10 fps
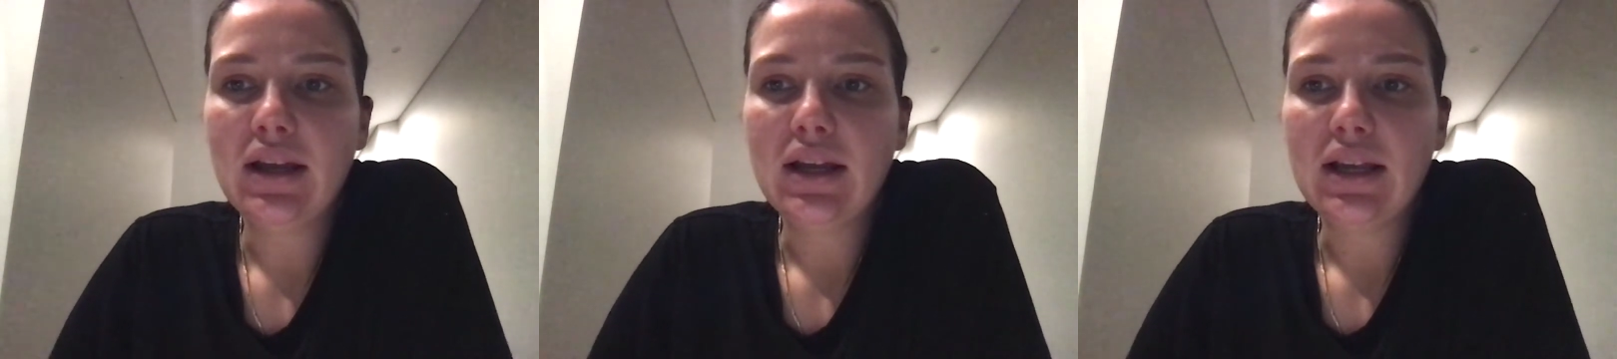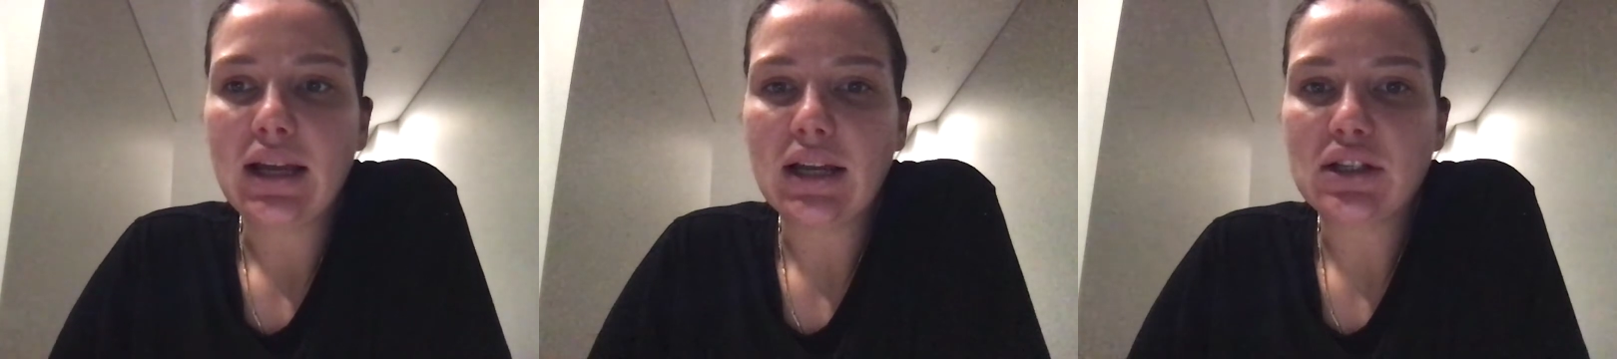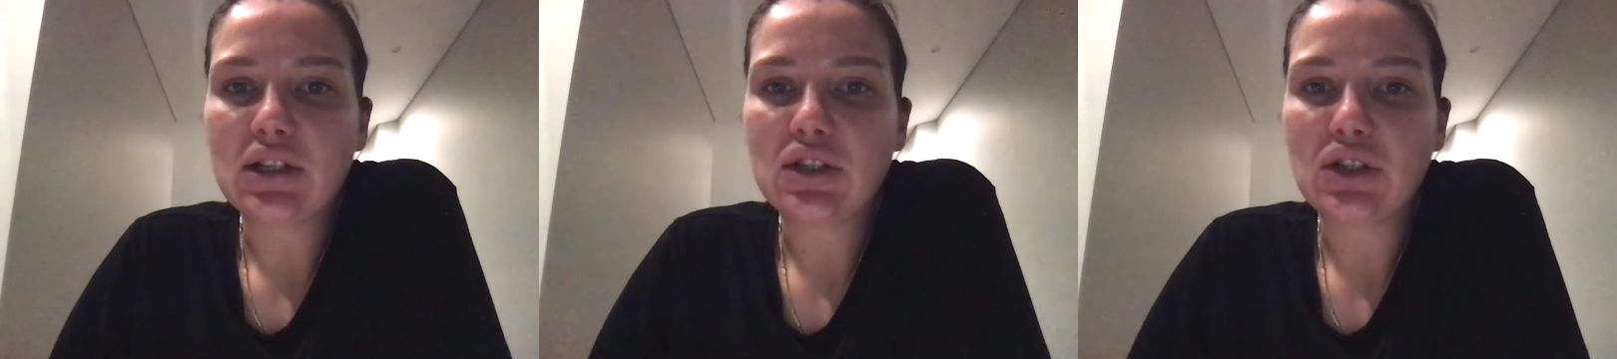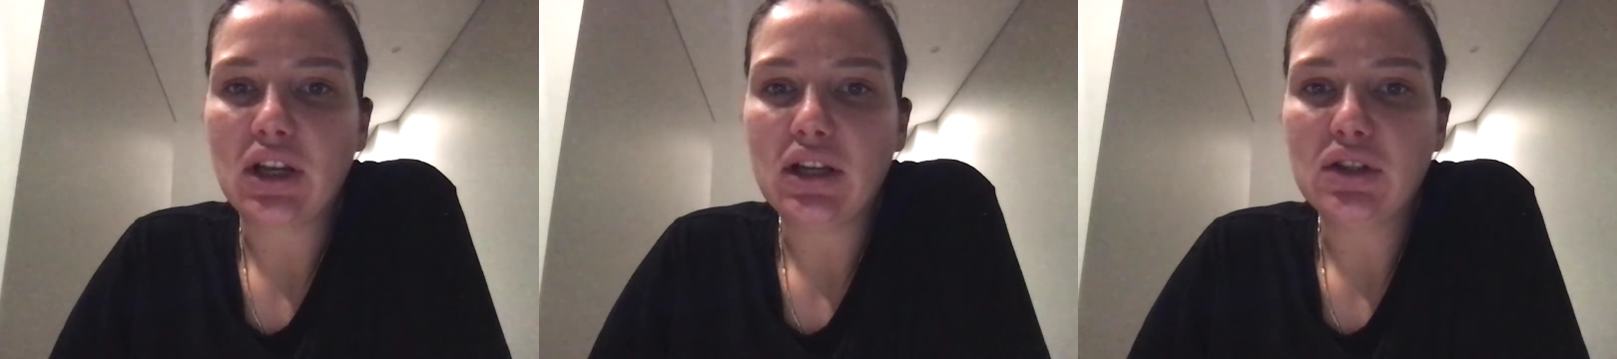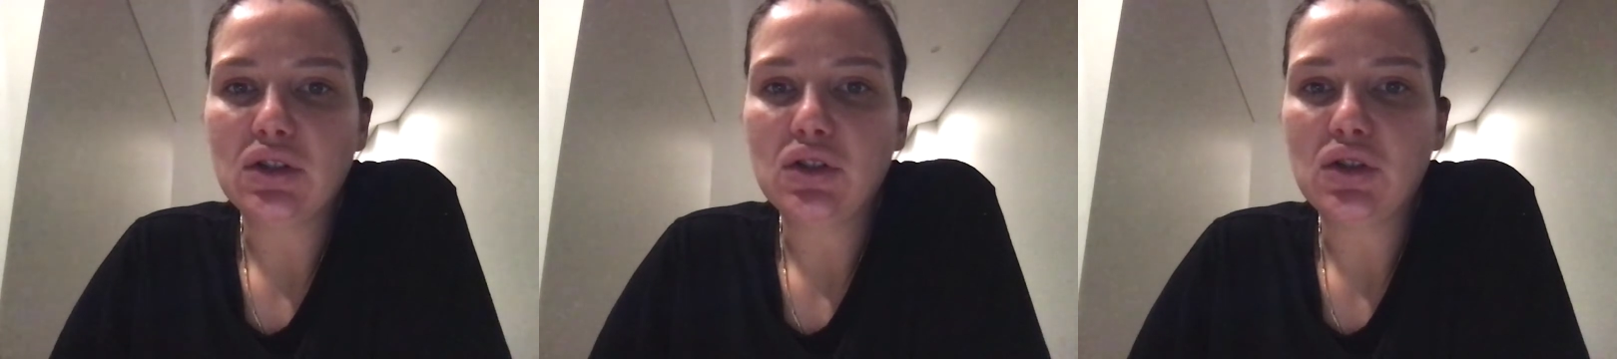gas
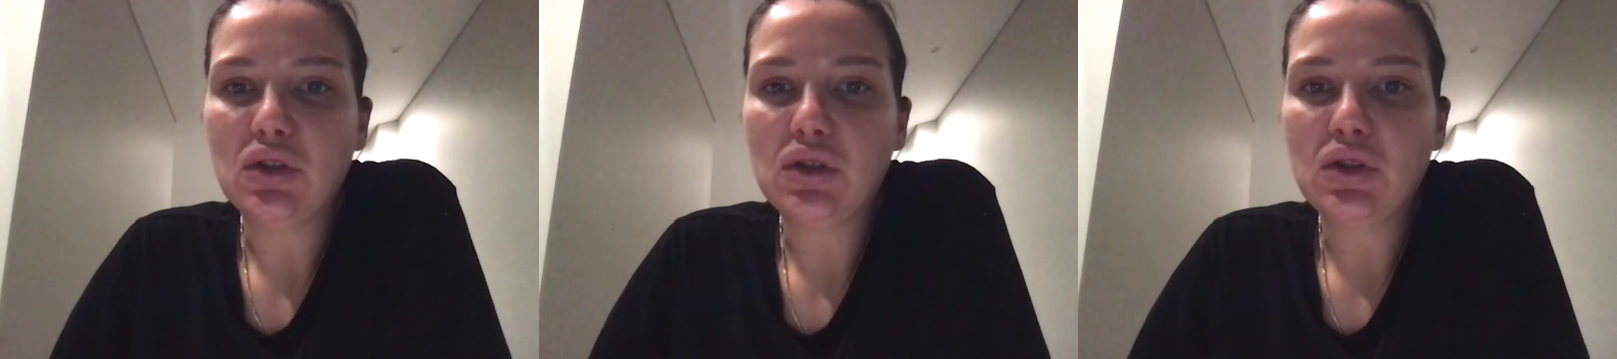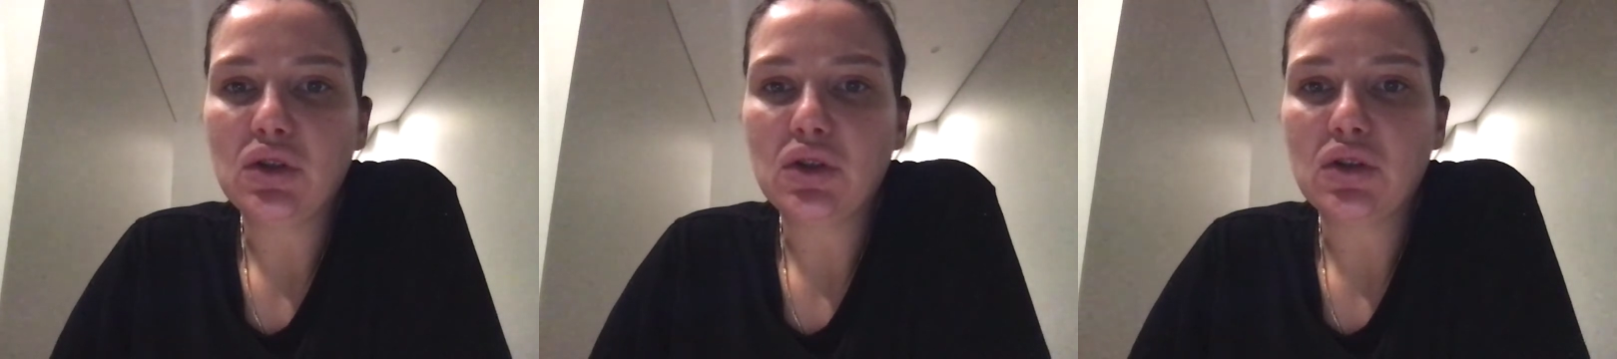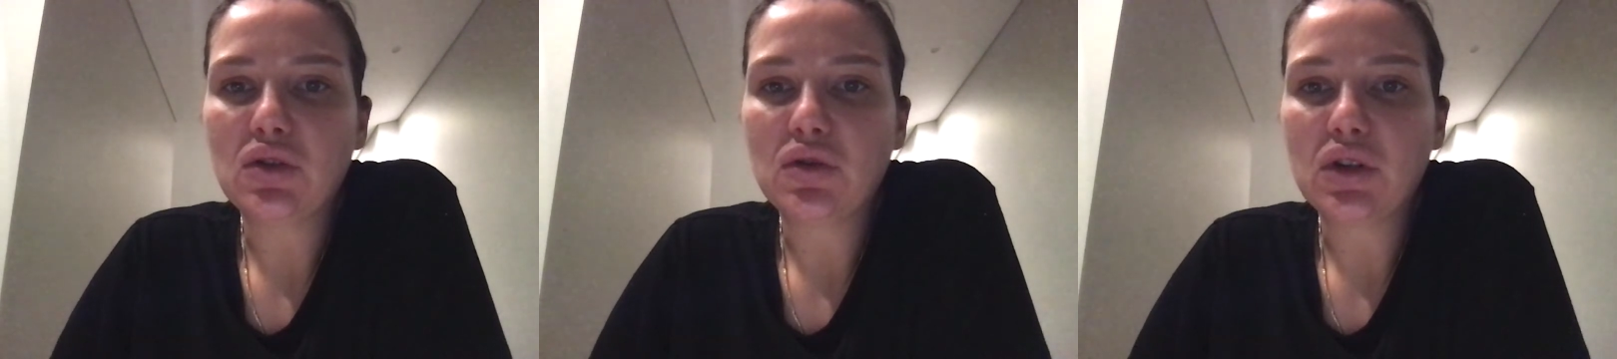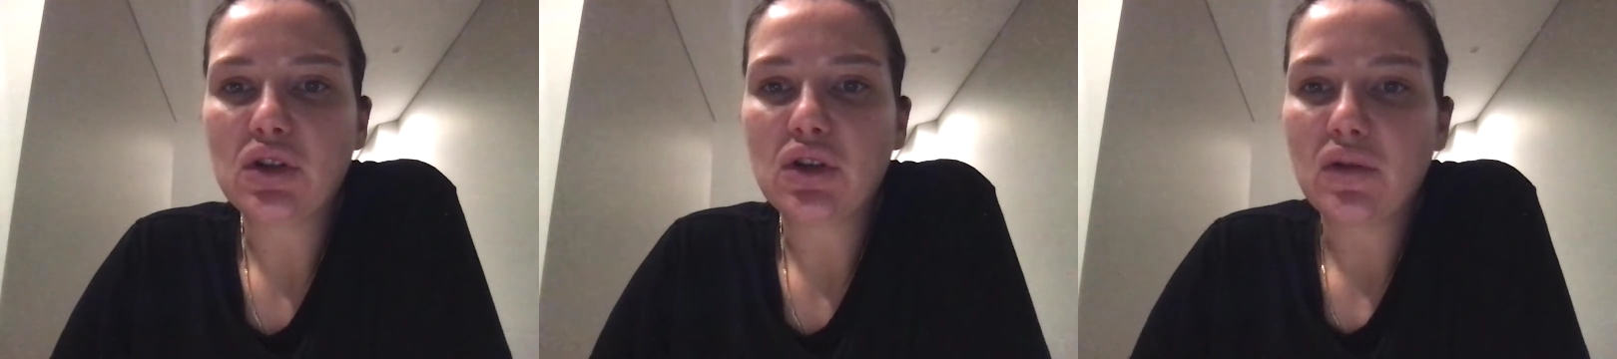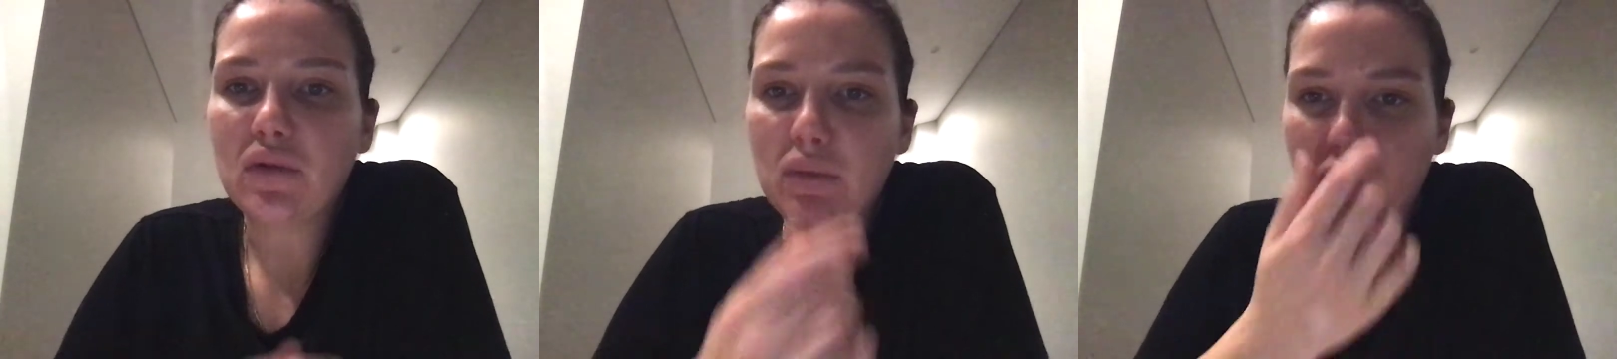exchange due to constriction
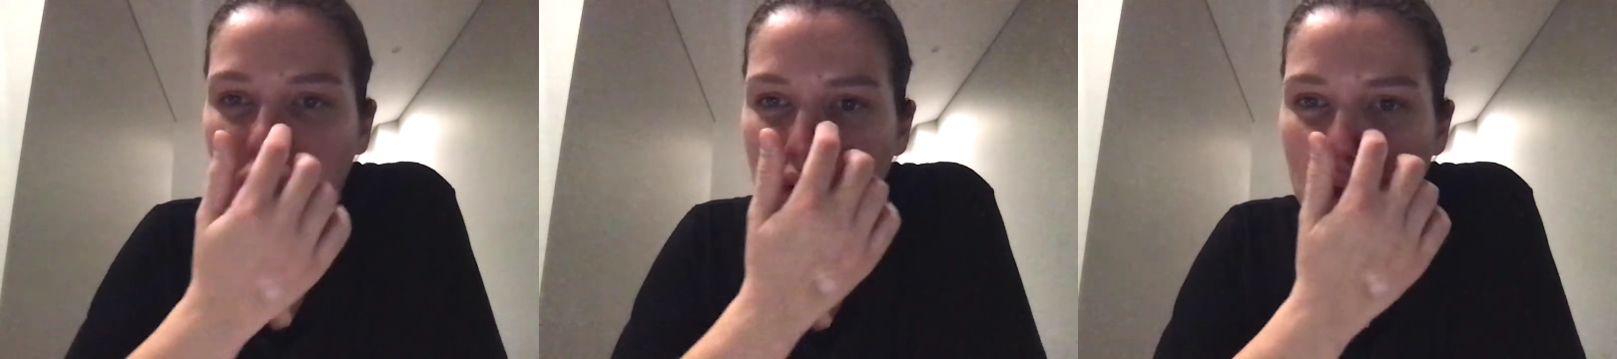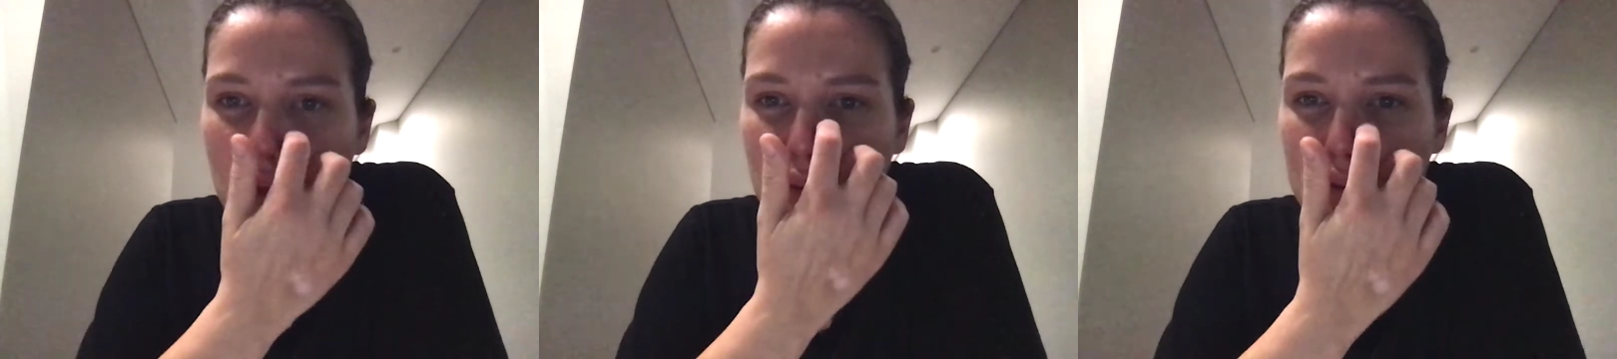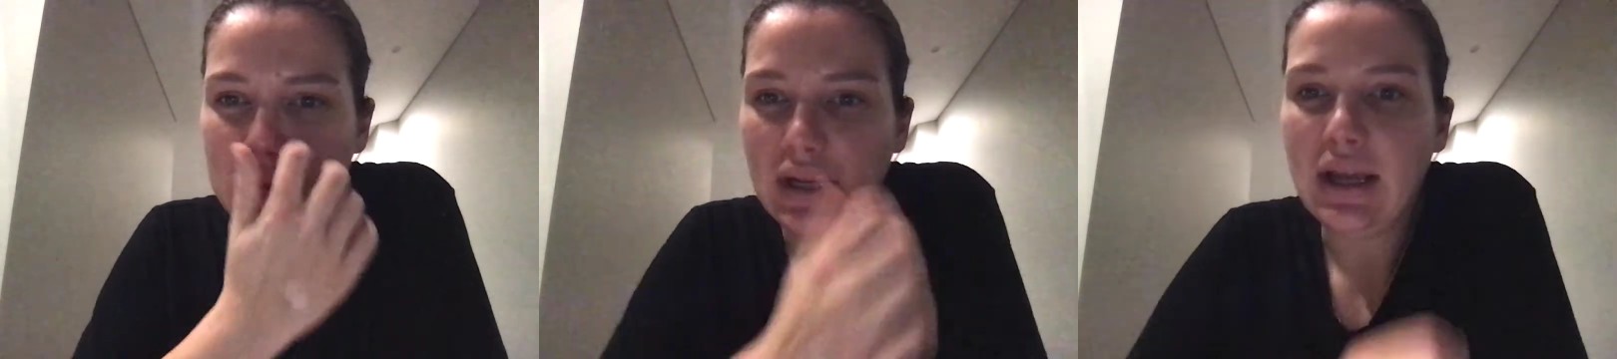of the bronchioles